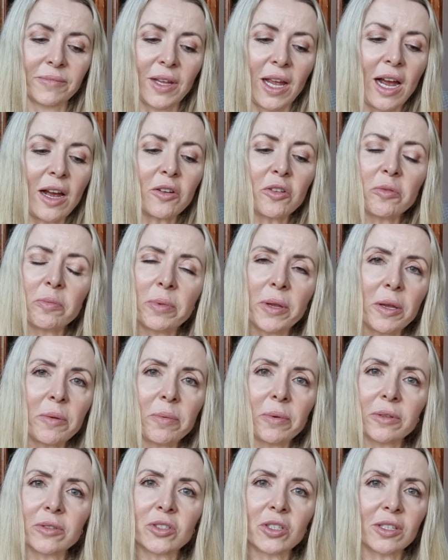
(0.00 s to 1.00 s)
How do
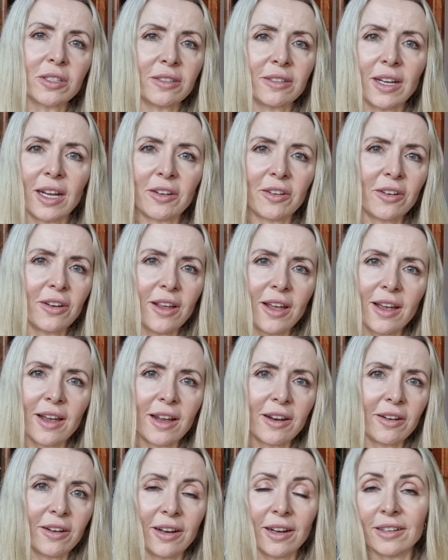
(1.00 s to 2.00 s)
people I don't know,
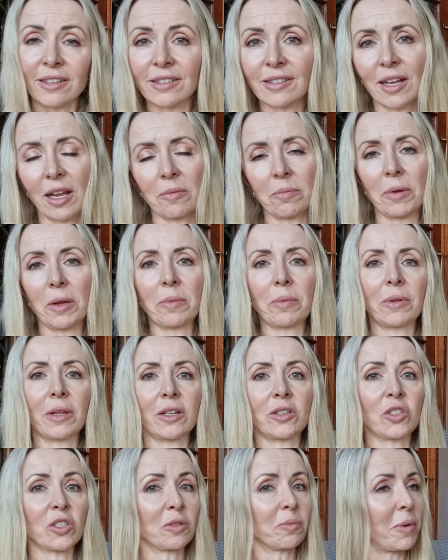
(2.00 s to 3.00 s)
I don't understand people
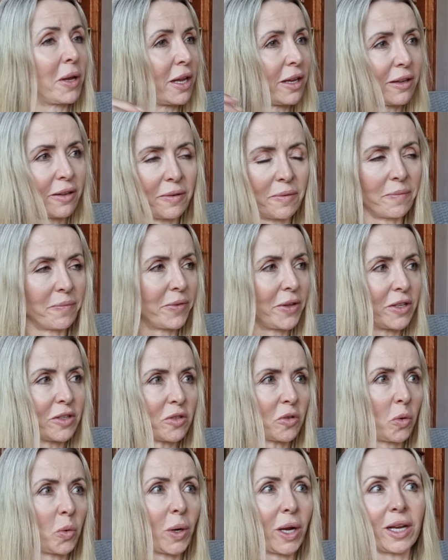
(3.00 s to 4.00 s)
that just make these
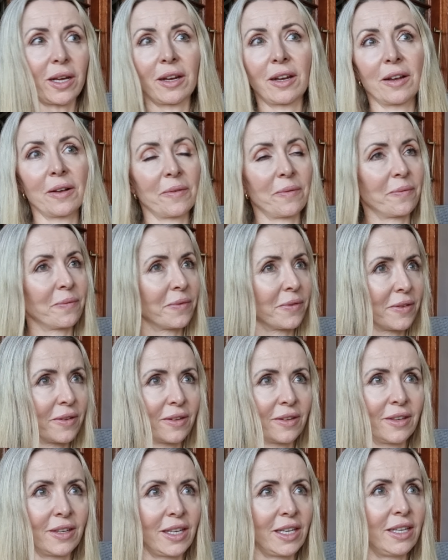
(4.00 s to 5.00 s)
quick,
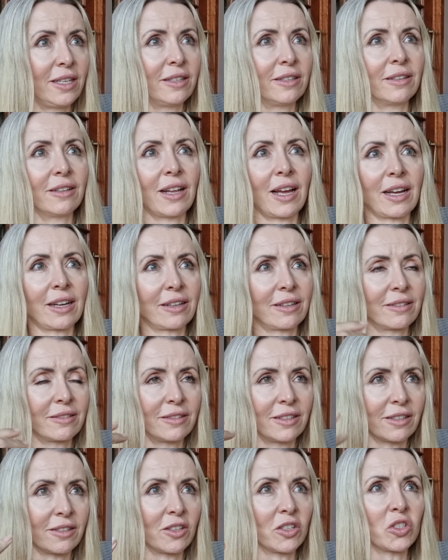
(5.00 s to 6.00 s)

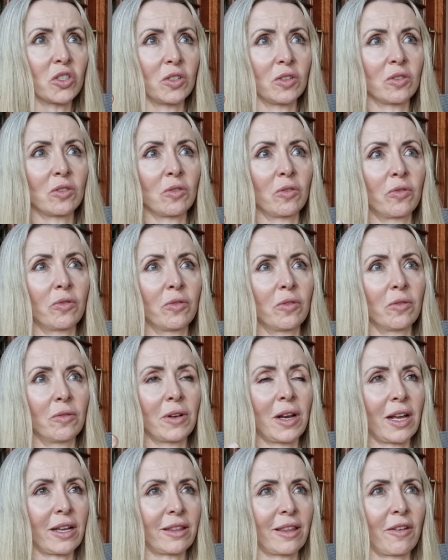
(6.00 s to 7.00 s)
decisions of,
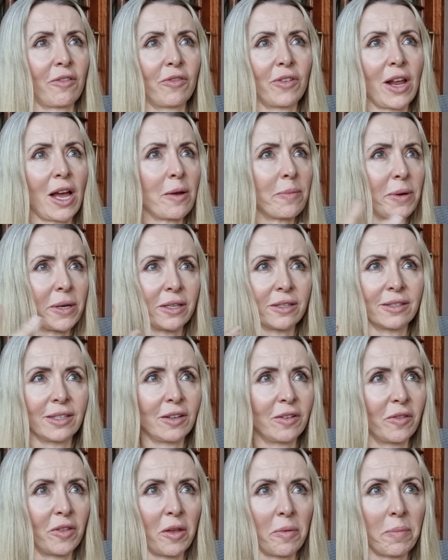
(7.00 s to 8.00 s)
they fly by the
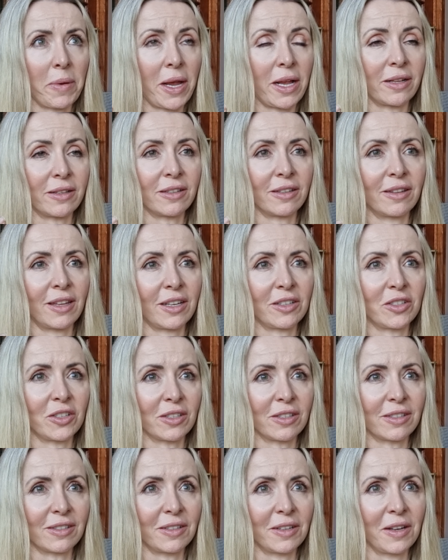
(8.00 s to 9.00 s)
seat of their pants and they
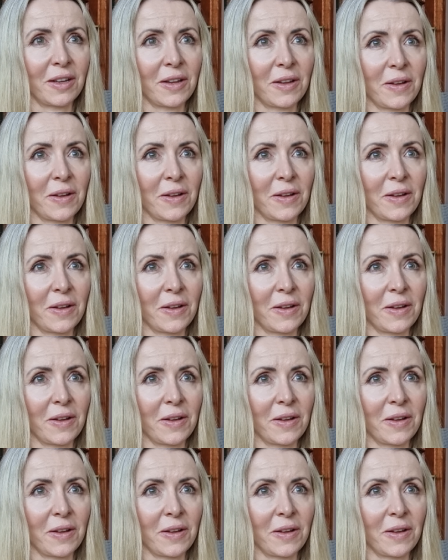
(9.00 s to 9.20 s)
just,